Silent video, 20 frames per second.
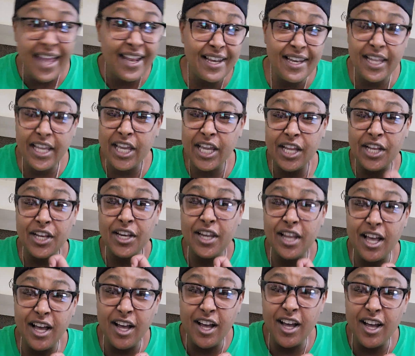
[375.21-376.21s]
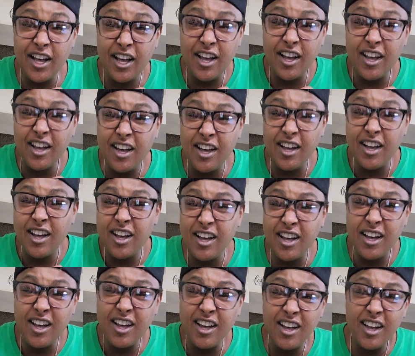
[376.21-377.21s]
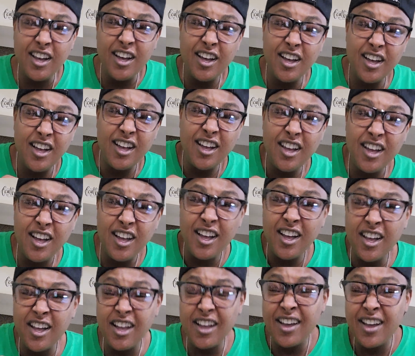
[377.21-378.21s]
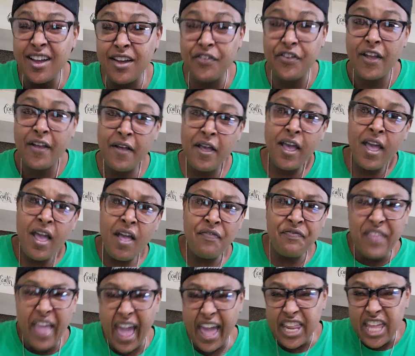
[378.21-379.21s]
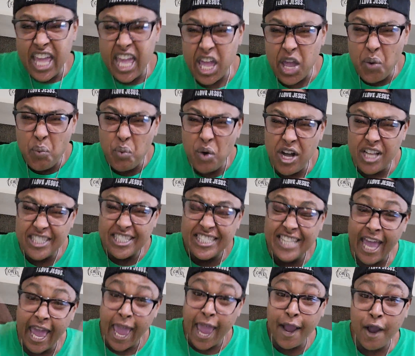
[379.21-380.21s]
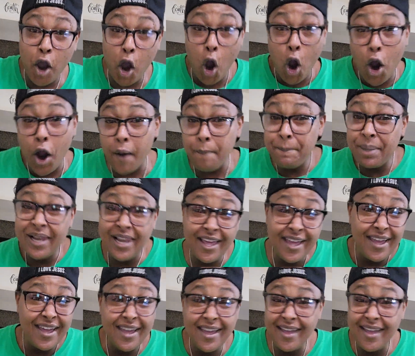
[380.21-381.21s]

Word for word: deadly love that he would take our place.